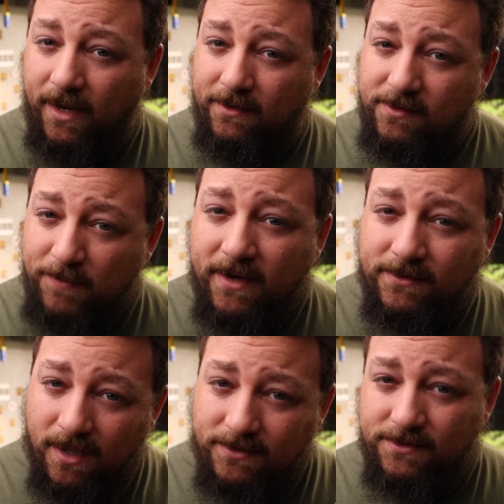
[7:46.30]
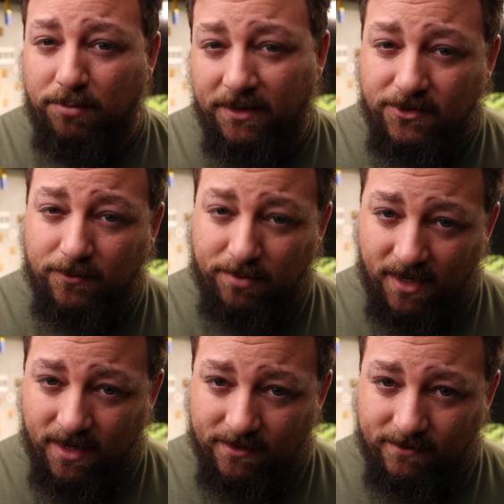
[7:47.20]
and expect not to bleach your
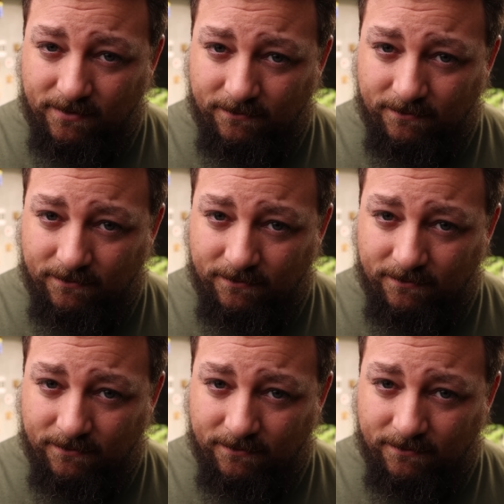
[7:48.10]
plants.